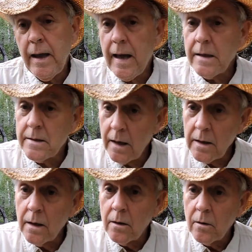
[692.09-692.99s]
And I
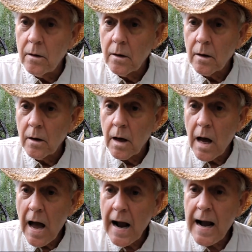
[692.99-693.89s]
tell you,
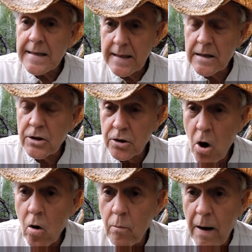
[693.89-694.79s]
I got things to
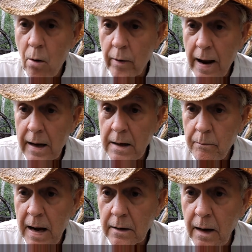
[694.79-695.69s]
talk about when I
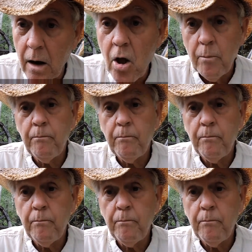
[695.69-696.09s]
get back there.